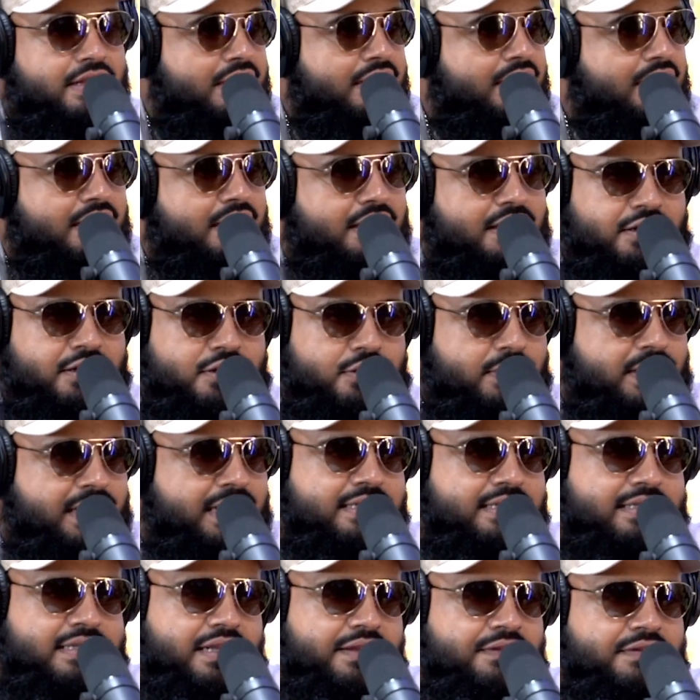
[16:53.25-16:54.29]
the
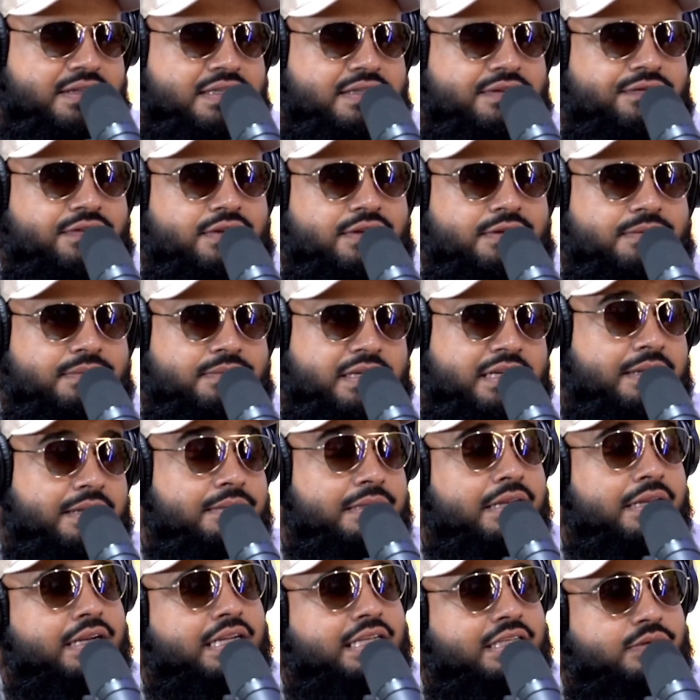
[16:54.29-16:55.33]
critics love this film. It comes
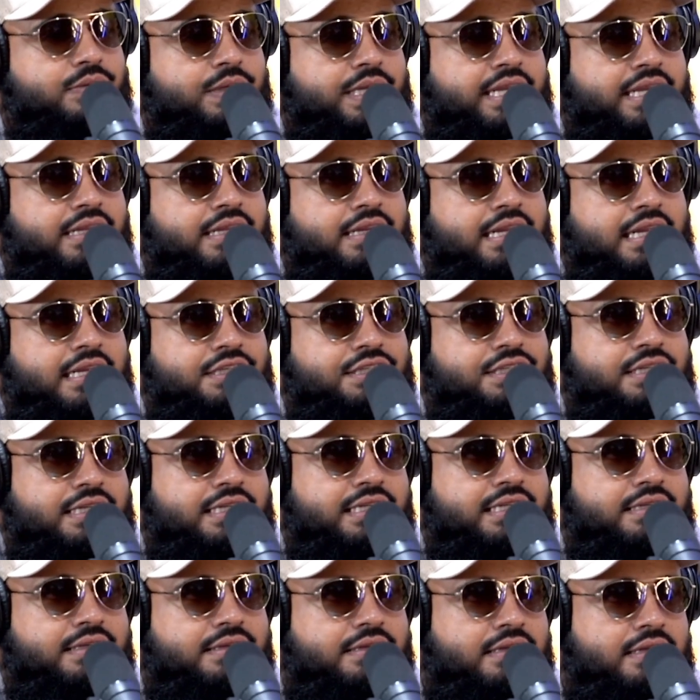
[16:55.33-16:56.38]
out next weekend,
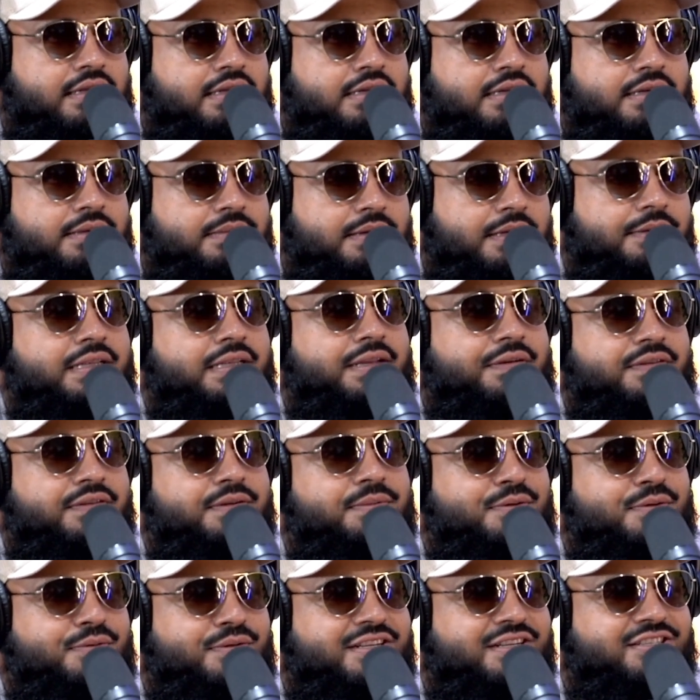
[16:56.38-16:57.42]
actually. I'll definitely be
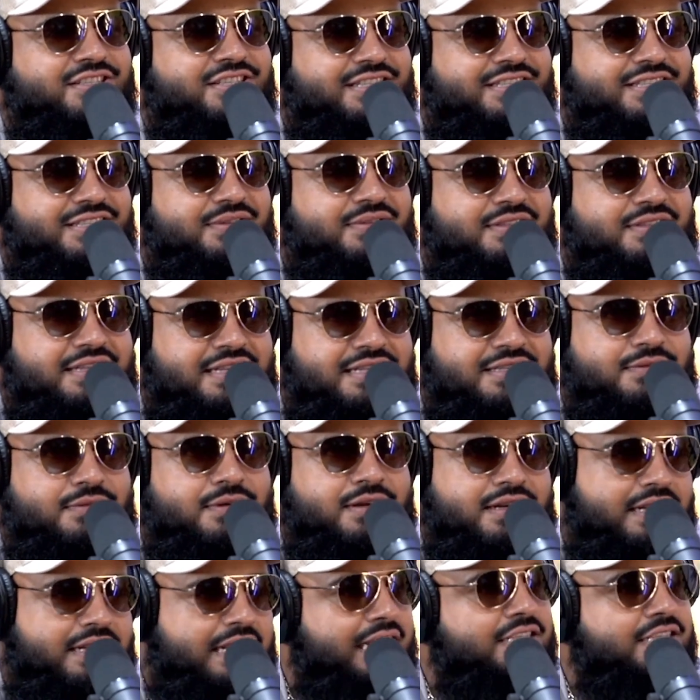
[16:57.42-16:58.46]
watching Suicide Squad.
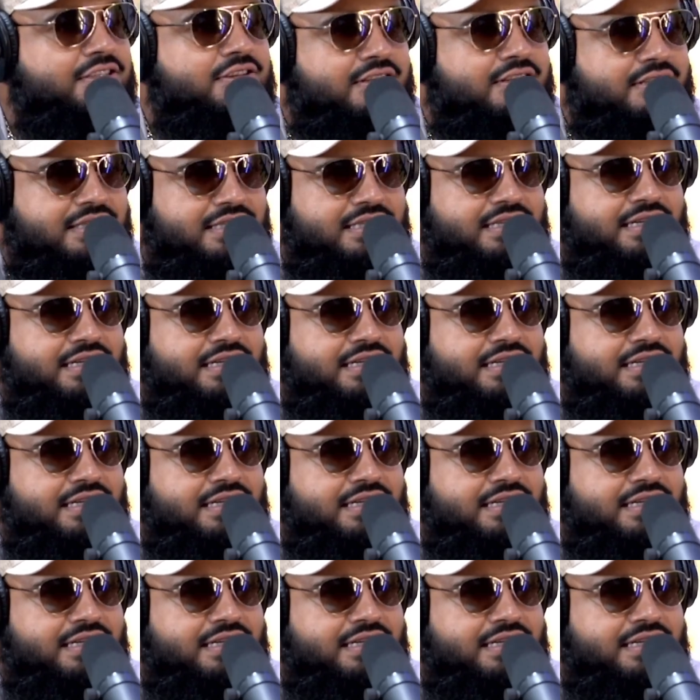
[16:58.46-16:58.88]
It has John Cena